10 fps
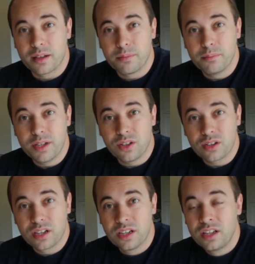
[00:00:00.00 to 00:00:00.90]

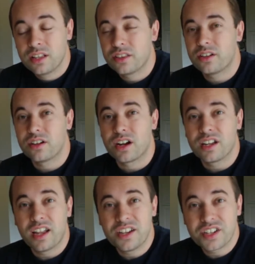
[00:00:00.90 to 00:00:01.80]
milk. There are
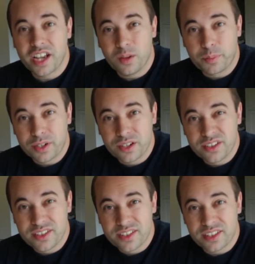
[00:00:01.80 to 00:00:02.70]
lunch
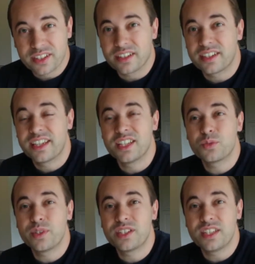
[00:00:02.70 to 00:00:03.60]
helpers. There are kids
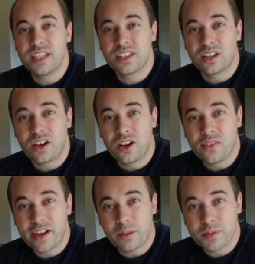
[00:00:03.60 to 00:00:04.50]
we see in the hall
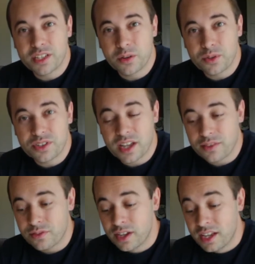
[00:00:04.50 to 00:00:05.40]
that help us out with
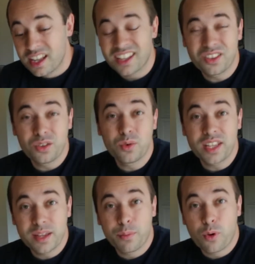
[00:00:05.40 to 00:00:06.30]
stuff. Like, they're really
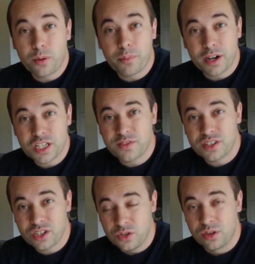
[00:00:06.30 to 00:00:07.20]
important parts of our
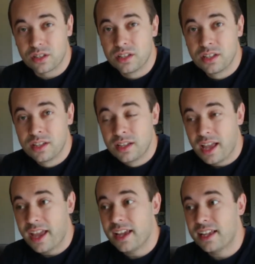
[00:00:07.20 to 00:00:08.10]
school.
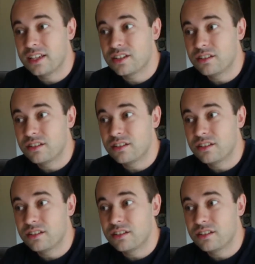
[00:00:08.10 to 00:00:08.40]
And,